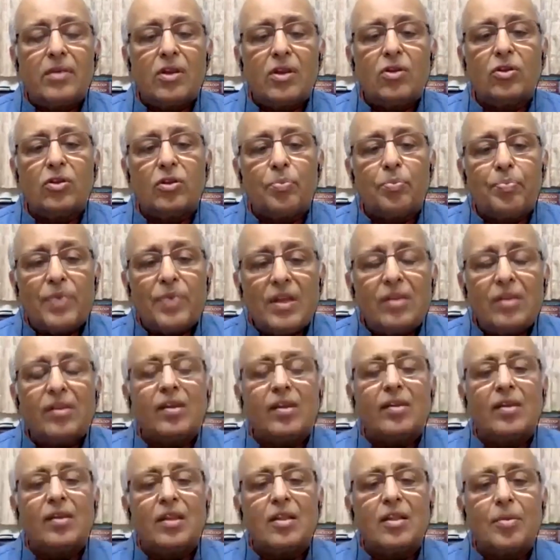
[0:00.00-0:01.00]
the
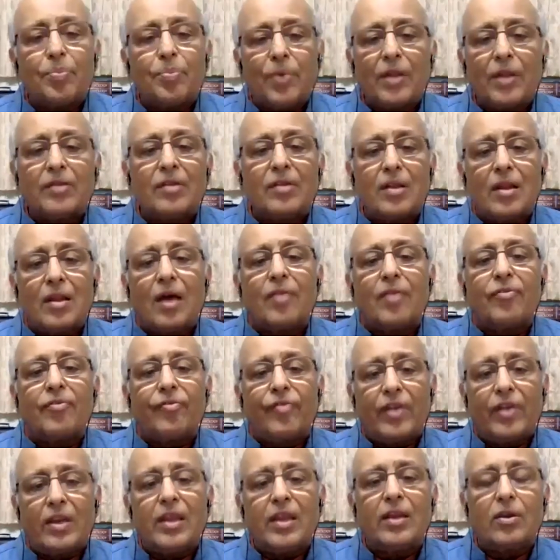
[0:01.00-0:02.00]
pieces in the puzzle are
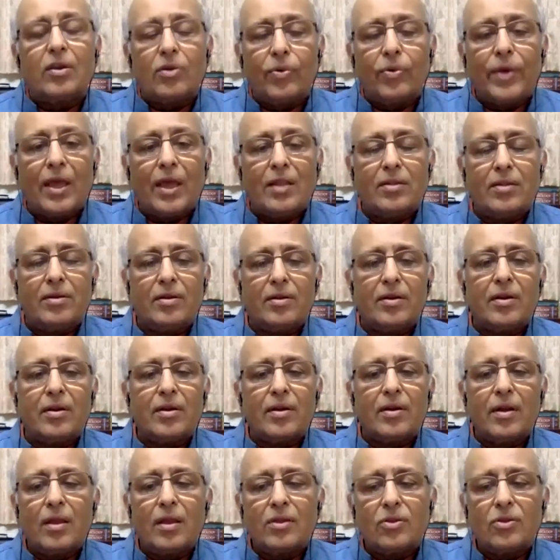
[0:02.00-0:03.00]
fitting
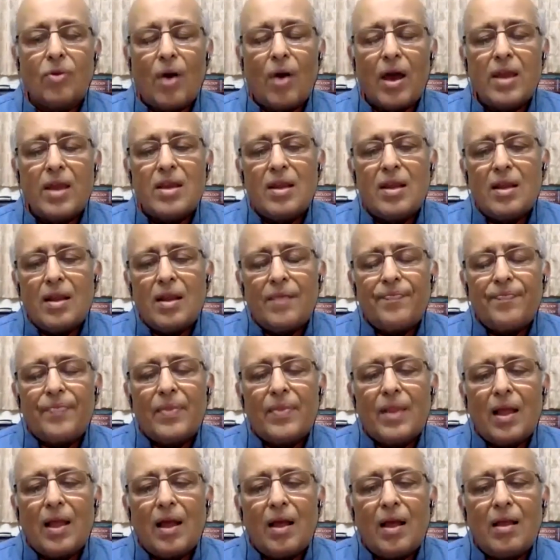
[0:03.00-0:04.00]
together. So I
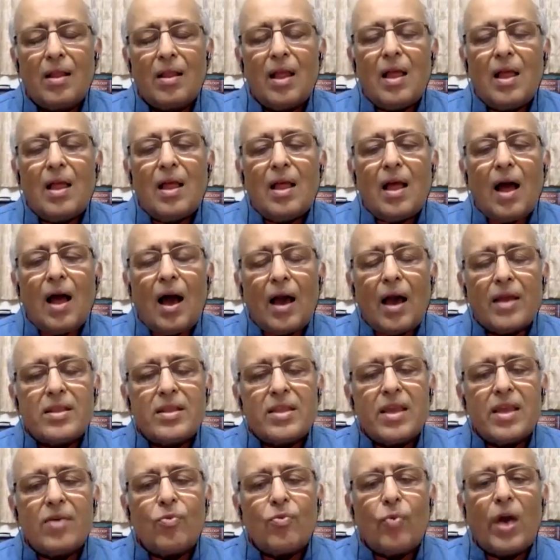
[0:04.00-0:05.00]

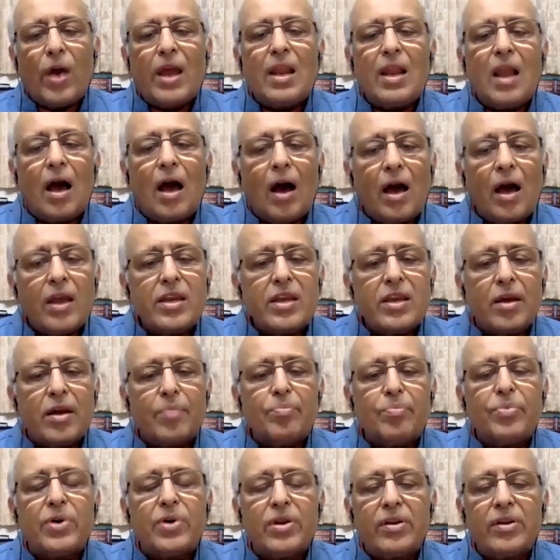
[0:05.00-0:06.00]
think while high
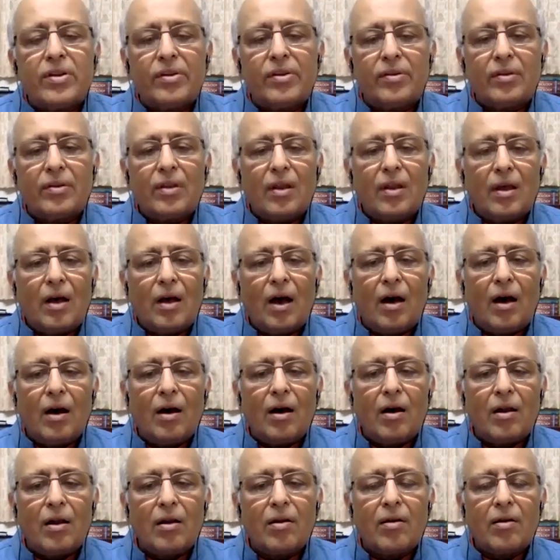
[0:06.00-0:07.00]
numbers
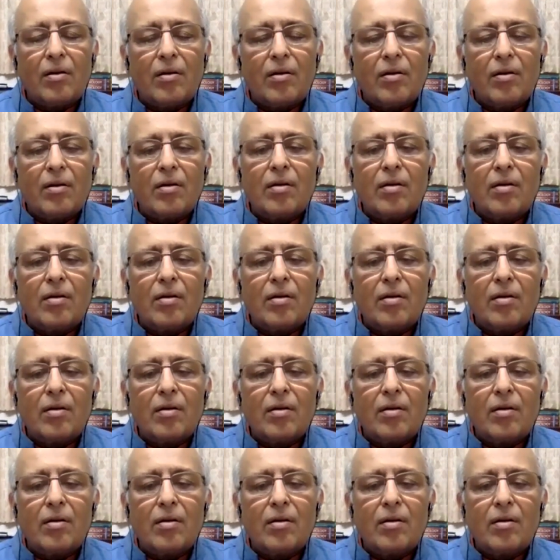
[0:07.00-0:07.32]
are